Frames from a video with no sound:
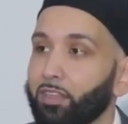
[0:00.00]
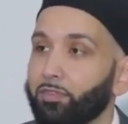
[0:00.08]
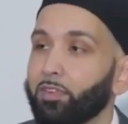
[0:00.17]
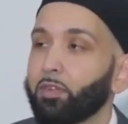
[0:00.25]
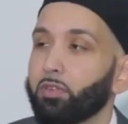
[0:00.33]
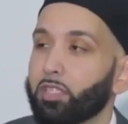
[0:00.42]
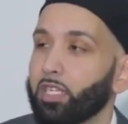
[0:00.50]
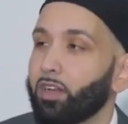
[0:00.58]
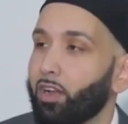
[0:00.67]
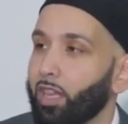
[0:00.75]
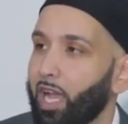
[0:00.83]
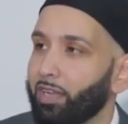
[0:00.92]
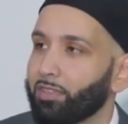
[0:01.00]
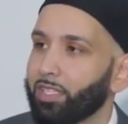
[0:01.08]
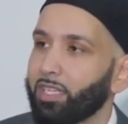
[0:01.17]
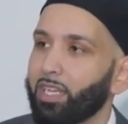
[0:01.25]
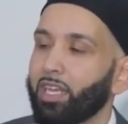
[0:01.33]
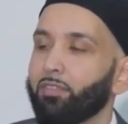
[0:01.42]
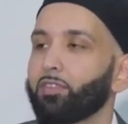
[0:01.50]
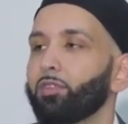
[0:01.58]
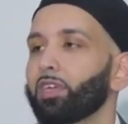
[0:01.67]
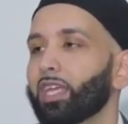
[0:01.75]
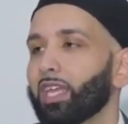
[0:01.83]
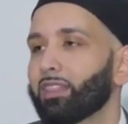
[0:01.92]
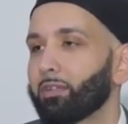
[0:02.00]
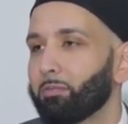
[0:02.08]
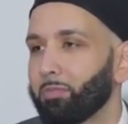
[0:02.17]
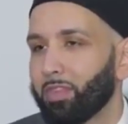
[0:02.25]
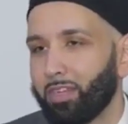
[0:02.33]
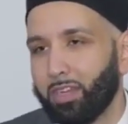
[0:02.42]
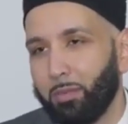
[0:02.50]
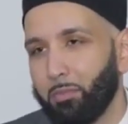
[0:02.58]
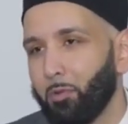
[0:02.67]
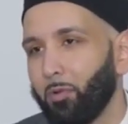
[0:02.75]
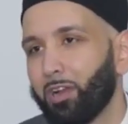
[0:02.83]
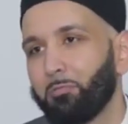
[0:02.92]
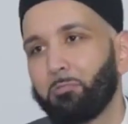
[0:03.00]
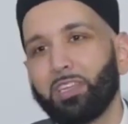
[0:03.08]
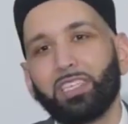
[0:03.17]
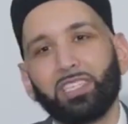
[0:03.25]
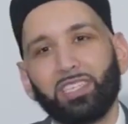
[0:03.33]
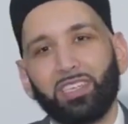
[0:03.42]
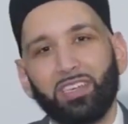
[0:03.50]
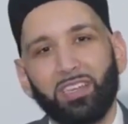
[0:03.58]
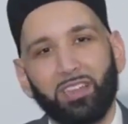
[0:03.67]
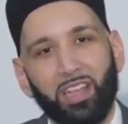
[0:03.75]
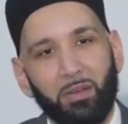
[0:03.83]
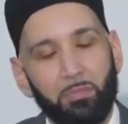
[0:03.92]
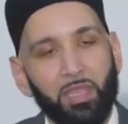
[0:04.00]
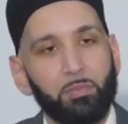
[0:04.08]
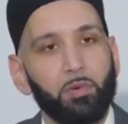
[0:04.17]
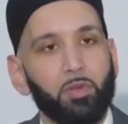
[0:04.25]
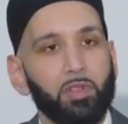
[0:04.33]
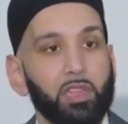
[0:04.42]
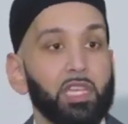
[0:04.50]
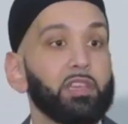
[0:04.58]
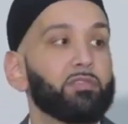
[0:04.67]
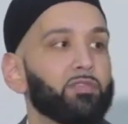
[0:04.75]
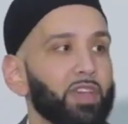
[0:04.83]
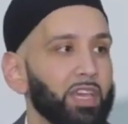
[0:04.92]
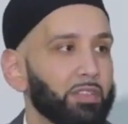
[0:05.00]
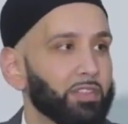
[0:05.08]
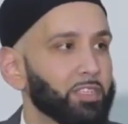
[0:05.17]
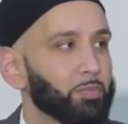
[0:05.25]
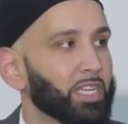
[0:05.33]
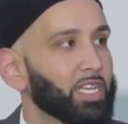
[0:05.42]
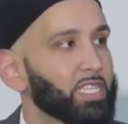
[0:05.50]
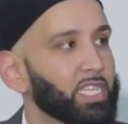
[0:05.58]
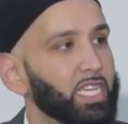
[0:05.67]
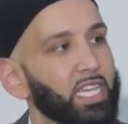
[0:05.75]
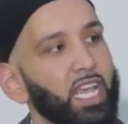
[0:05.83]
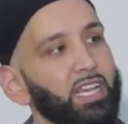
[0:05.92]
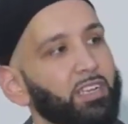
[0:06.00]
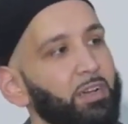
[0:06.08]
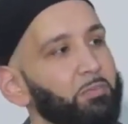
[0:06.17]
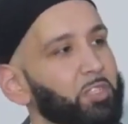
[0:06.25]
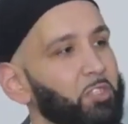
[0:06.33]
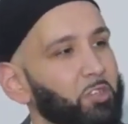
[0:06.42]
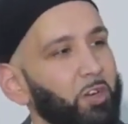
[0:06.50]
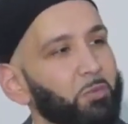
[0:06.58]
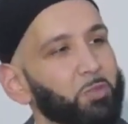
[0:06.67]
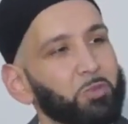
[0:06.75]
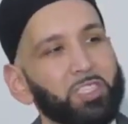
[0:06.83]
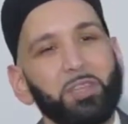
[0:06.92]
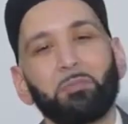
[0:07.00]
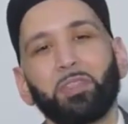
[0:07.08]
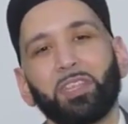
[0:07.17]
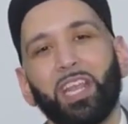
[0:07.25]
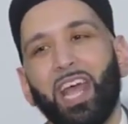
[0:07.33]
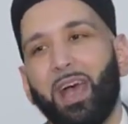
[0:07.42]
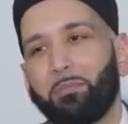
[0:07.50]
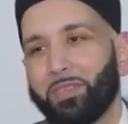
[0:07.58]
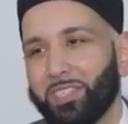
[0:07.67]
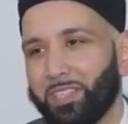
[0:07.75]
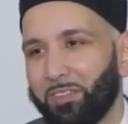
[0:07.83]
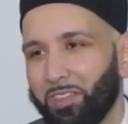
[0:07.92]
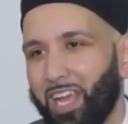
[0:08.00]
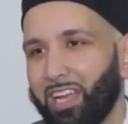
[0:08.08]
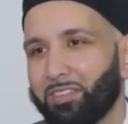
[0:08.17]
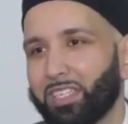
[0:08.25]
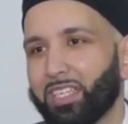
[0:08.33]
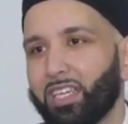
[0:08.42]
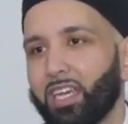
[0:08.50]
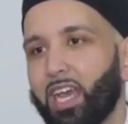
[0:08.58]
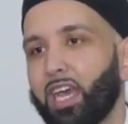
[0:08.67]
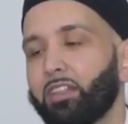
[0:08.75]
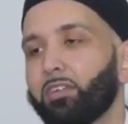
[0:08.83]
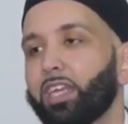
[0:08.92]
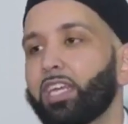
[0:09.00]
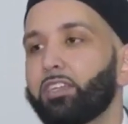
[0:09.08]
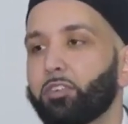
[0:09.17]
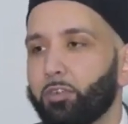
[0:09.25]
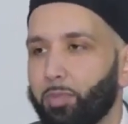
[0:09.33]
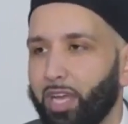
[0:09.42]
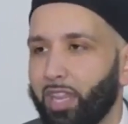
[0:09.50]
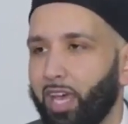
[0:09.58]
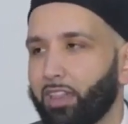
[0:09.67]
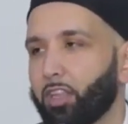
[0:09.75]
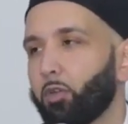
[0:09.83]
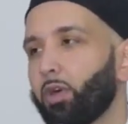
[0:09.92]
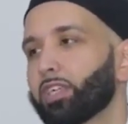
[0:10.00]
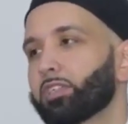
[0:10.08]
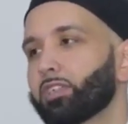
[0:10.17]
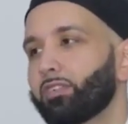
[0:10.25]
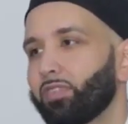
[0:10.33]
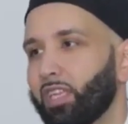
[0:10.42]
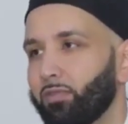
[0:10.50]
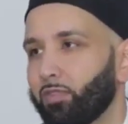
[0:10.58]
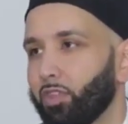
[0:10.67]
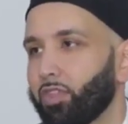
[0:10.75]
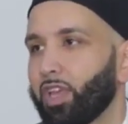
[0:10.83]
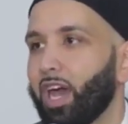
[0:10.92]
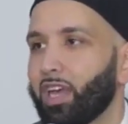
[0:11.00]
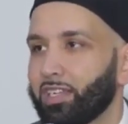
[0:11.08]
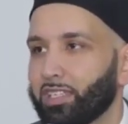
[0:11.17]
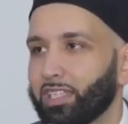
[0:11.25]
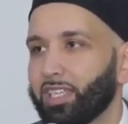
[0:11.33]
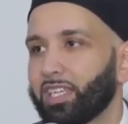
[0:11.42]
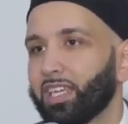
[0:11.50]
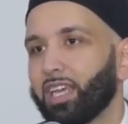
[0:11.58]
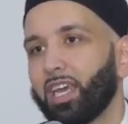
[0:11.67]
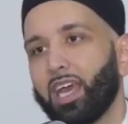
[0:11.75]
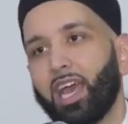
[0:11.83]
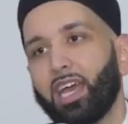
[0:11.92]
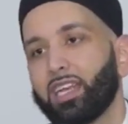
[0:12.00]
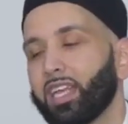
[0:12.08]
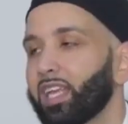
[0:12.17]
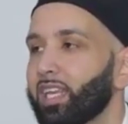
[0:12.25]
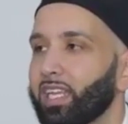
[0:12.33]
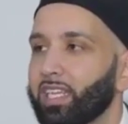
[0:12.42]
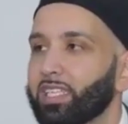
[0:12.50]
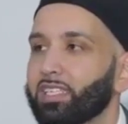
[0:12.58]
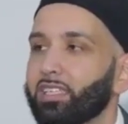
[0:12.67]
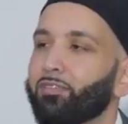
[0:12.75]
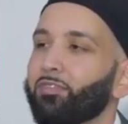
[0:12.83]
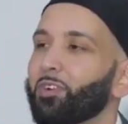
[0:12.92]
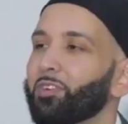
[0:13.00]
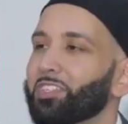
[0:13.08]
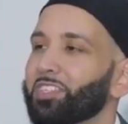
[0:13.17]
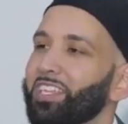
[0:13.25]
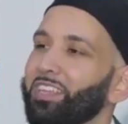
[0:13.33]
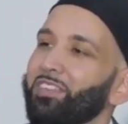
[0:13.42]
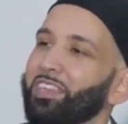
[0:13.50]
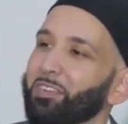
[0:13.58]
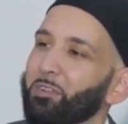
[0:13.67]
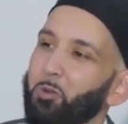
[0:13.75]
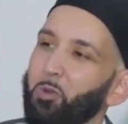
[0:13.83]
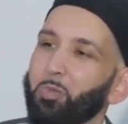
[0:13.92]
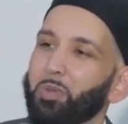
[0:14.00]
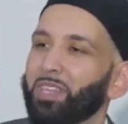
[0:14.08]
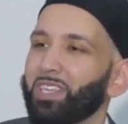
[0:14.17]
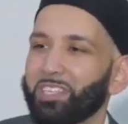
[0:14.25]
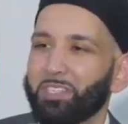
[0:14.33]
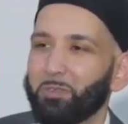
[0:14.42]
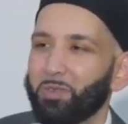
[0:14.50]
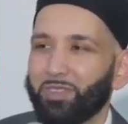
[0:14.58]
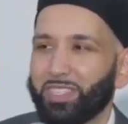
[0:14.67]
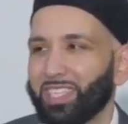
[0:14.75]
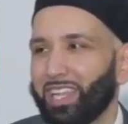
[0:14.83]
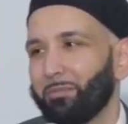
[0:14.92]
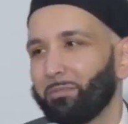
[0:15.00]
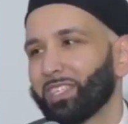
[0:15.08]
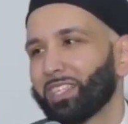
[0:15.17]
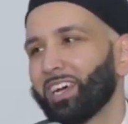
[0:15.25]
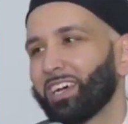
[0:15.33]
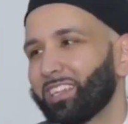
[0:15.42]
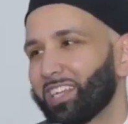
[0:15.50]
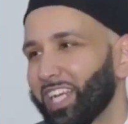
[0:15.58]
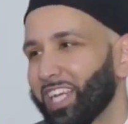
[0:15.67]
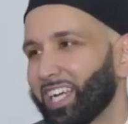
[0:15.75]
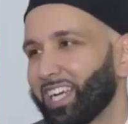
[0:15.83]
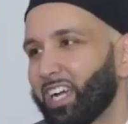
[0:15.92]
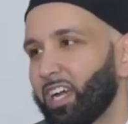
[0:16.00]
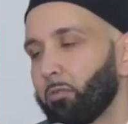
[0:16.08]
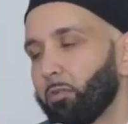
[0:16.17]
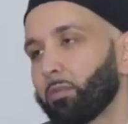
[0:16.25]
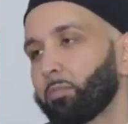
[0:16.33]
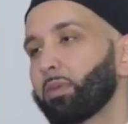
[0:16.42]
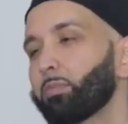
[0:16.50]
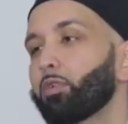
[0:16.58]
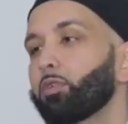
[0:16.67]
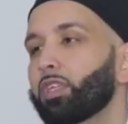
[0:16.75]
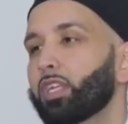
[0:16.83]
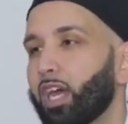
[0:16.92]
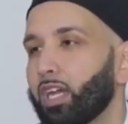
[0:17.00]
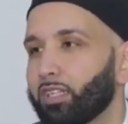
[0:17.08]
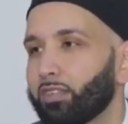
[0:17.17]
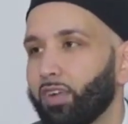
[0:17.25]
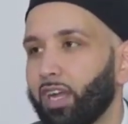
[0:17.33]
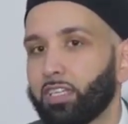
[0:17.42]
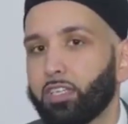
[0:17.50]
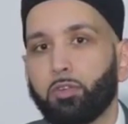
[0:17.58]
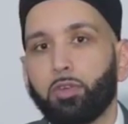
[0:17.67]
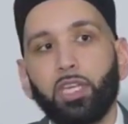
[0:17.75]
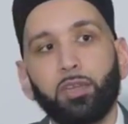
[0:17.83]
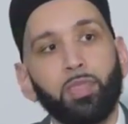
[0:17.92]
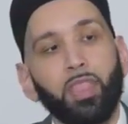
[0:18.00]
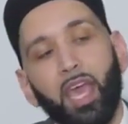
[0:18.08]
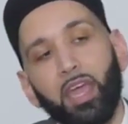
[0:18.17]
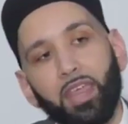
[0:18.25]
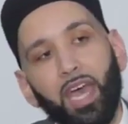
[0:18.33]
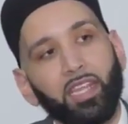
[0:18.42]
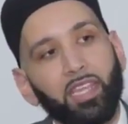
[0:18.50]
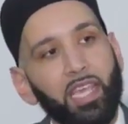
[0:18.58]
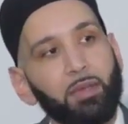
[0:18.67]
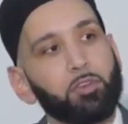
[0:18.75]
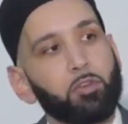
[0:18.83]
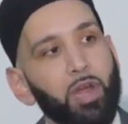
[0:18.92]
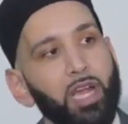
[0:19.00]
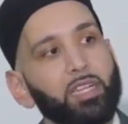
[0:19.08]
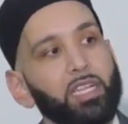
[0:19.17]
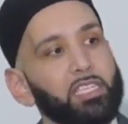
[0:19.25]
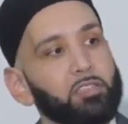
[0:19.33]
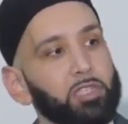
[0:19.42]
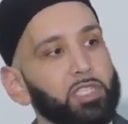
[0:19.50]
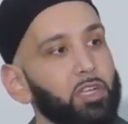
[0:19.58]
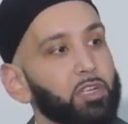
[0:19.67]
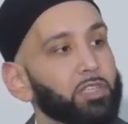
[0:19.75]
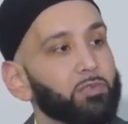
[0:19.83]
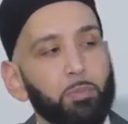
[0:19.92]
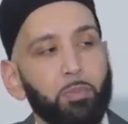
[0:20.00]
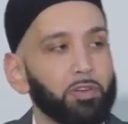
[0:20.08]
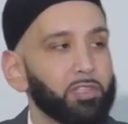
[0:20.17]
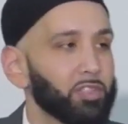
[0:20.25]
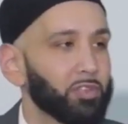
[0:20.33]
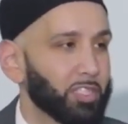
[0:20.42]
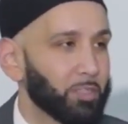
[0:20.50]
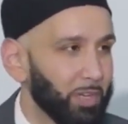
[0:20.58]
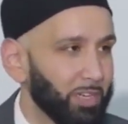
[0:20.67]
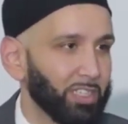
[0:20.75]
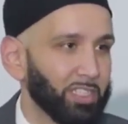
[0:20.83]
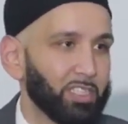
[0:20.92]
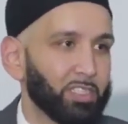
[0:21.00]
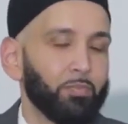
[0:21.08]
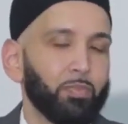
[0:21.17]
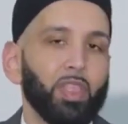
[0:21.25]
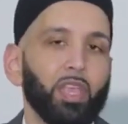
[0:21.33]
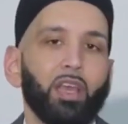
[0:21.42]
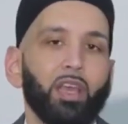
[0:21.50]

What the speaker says: difficulty in our lives, if you look at the number one reason that people leave faith is because they can't come to terms with something that happens in their lives. And they're hindered by that. The question of evil, theodicy. And it is the first deviant group in the history of Islam was the Qadariyya, or the people who denied divine decree. And that came directly as a result of a personal experience.